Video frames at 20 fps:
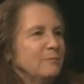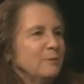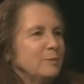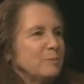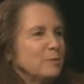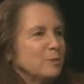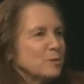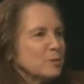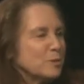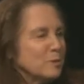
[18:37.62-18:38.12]

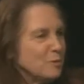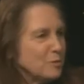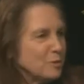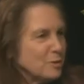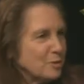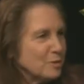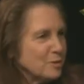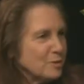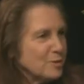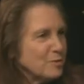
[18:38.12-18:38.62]
The person who
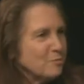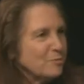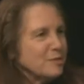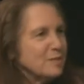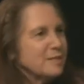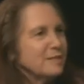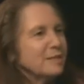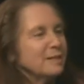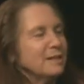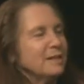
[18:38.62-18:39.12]
took this
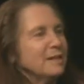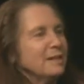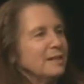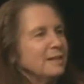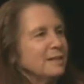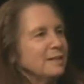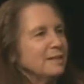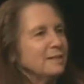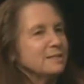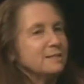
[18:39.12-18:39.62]
recently,
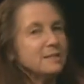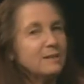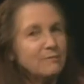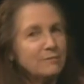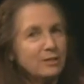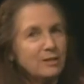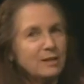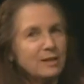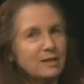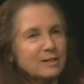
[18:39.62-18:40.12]

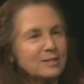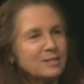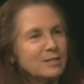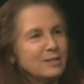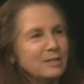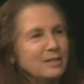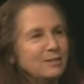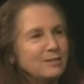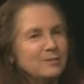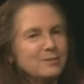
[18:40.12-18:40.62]
Stephanie
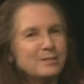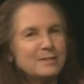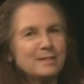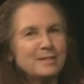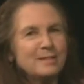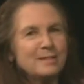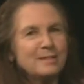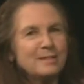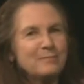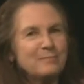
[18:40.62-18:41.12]
actually, who's
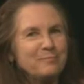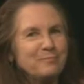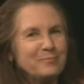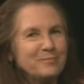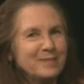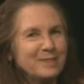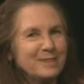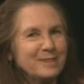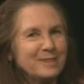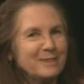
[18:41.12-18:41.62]

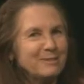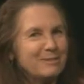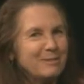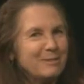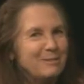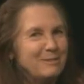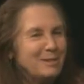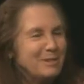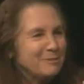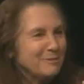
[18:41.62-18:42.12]

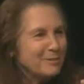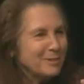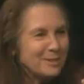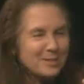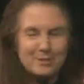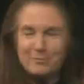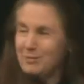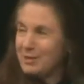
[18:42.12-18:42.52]
crewing for us.